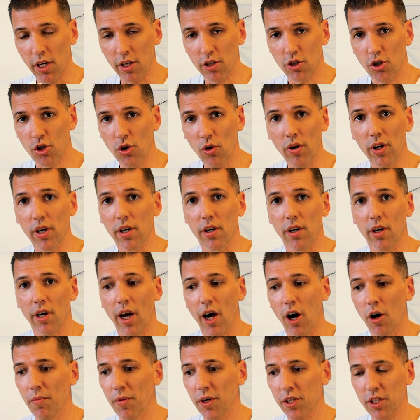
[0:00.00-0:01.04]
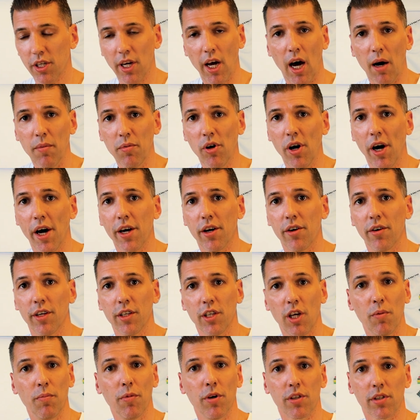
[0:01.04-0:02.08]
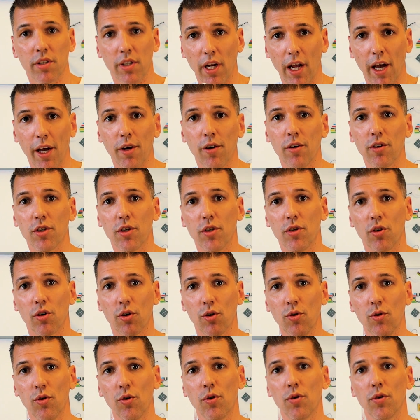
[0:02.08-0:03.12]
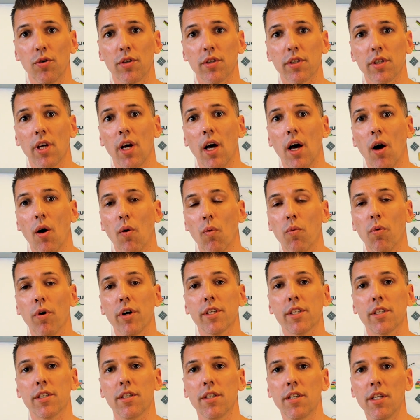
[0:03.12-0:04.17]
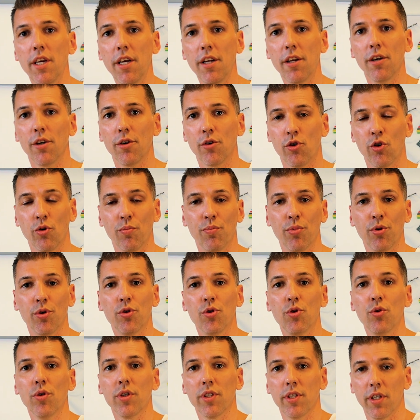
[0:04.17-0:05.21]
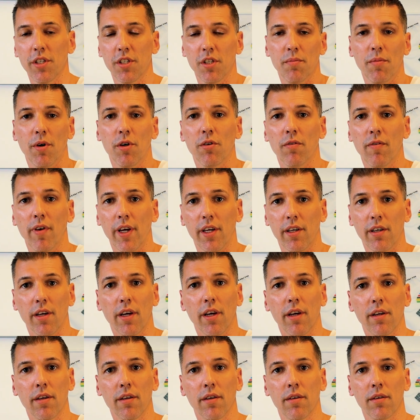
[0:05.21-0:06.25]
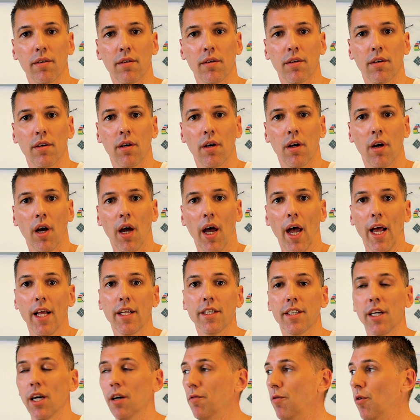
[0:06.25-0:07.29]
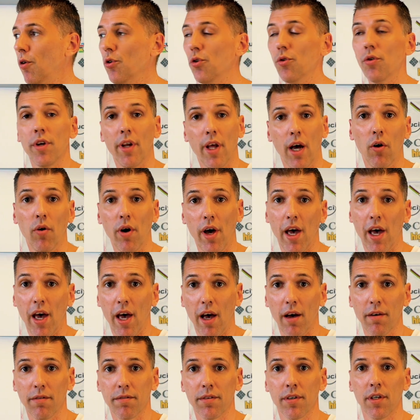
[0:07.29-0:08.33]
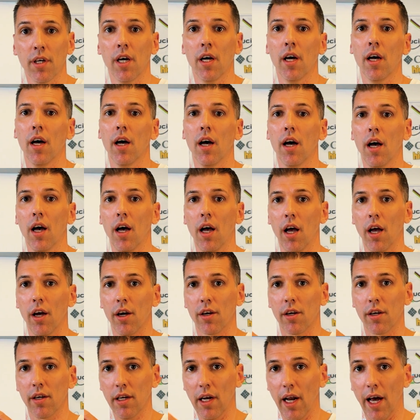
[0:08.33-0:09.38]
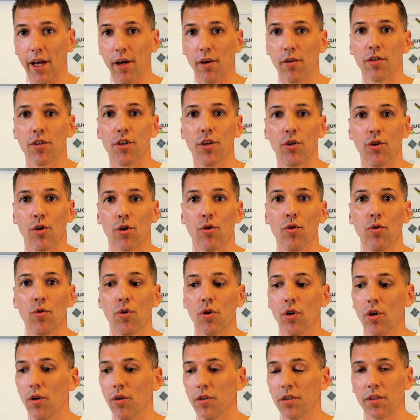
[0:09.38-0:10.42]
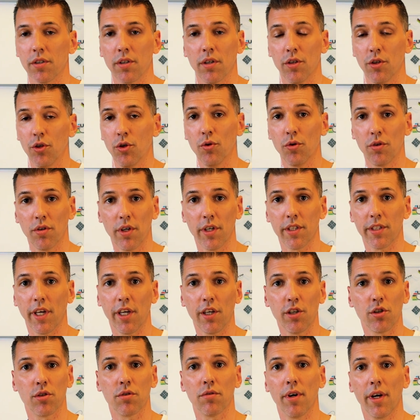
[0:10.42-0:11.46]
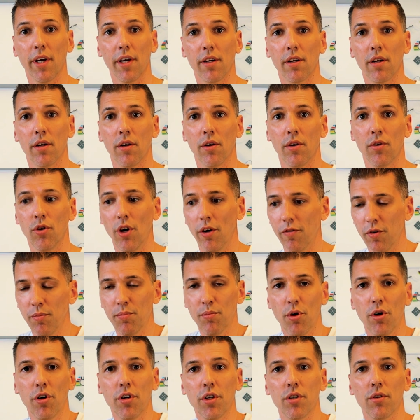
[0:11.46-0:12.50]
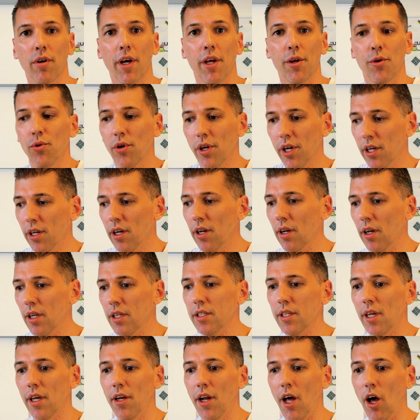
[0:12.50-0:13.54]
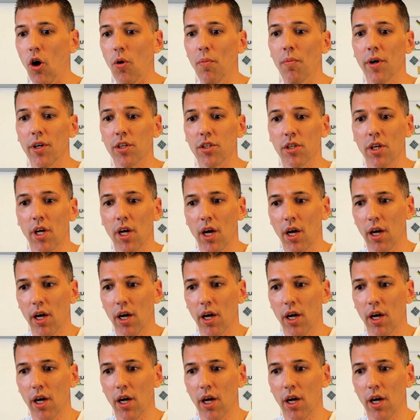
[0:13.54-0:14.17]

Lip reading: sugar, how much carbohydrates, how much glycogen or glucose was needed to produce this amount of lactate. And therefore you now have a glycogen or glucose utilization rate. You have a burn rate. You can understand how much